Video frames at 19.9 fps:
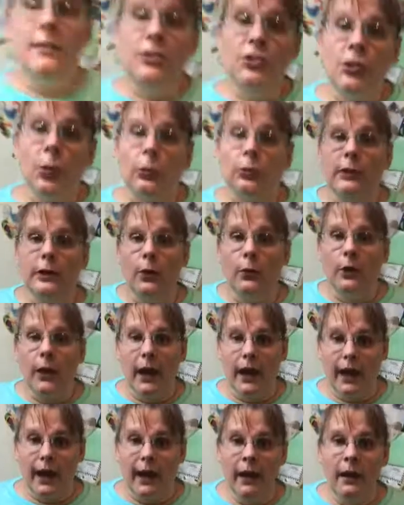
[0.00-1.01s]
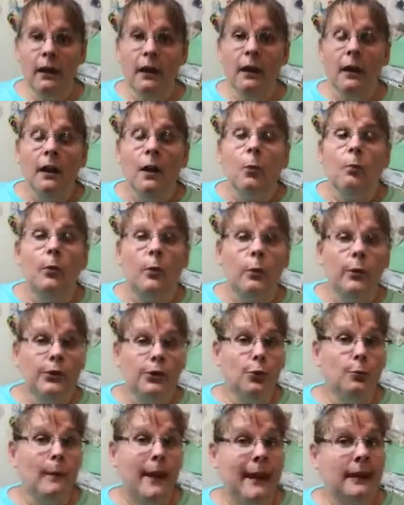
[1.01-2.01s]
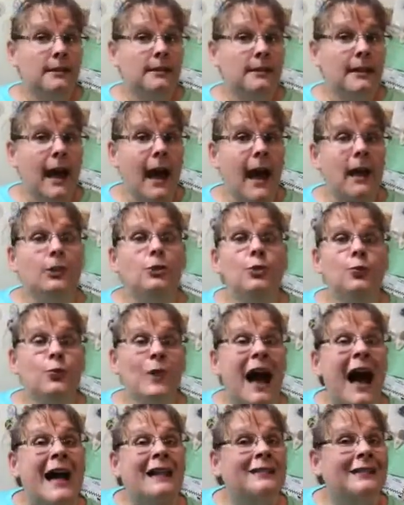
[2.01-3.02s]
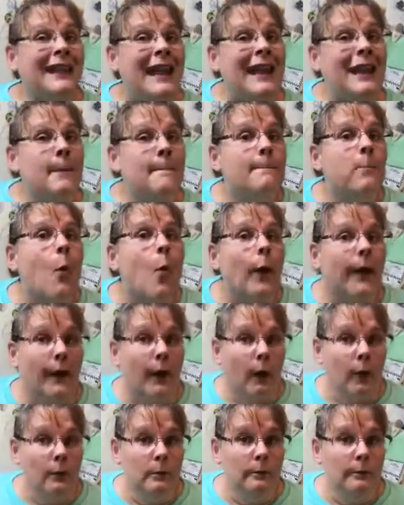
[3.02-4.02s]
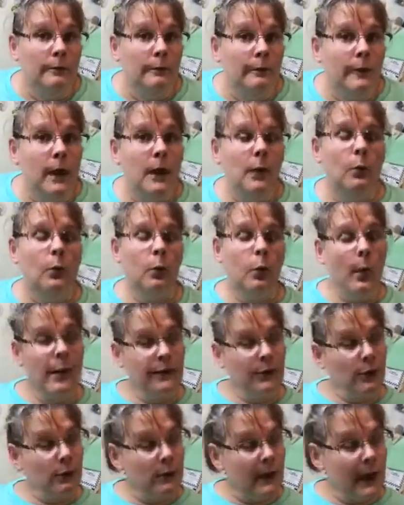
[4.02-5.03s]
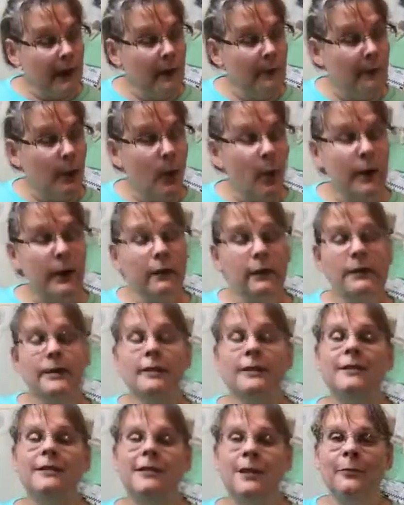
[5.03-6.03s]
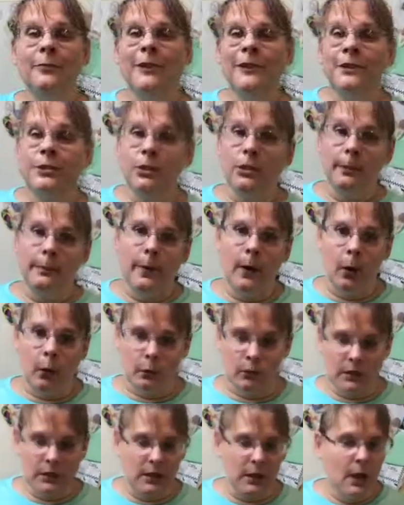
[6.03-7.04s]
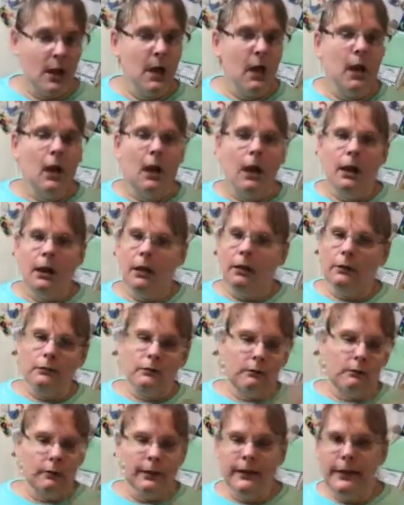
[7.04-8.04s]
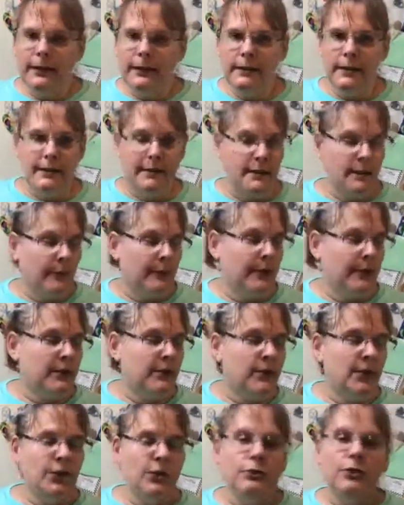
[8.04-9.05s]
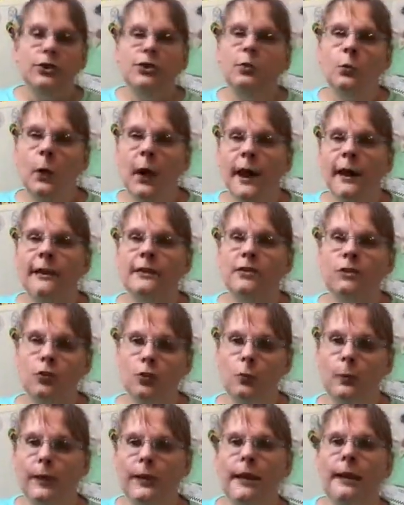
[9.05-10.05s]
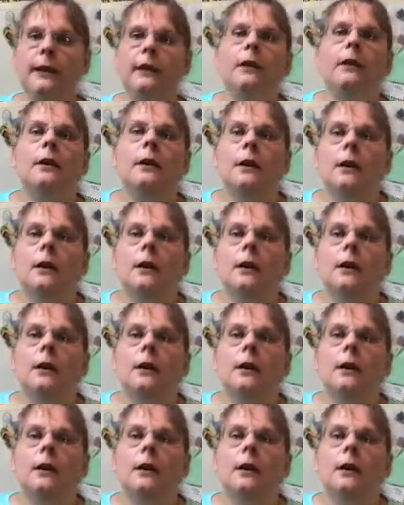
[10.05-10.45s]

it's totally okay. But when you make stock, do not let it boil. When you let it boil, it does something to the bones and it releases something. So you just want it to be